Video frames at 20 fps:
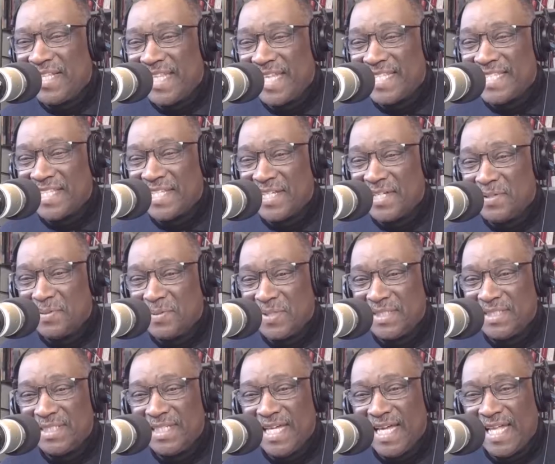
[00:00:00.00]
Frank, that's a
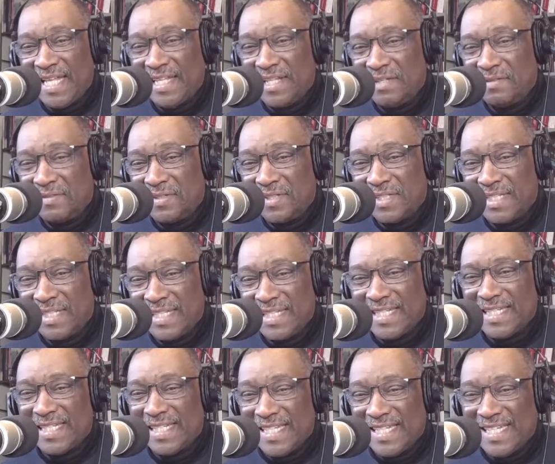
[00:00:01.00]
good one. I love
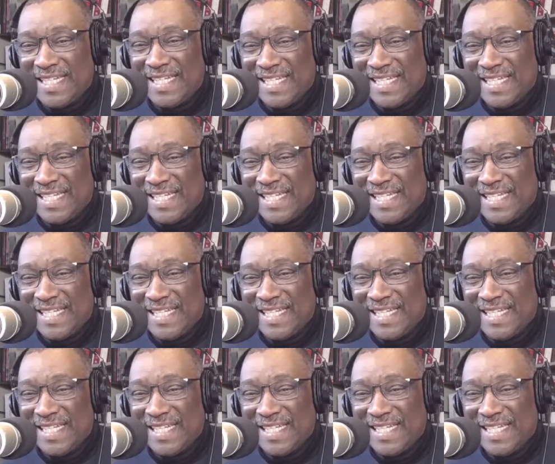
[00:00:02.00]
it.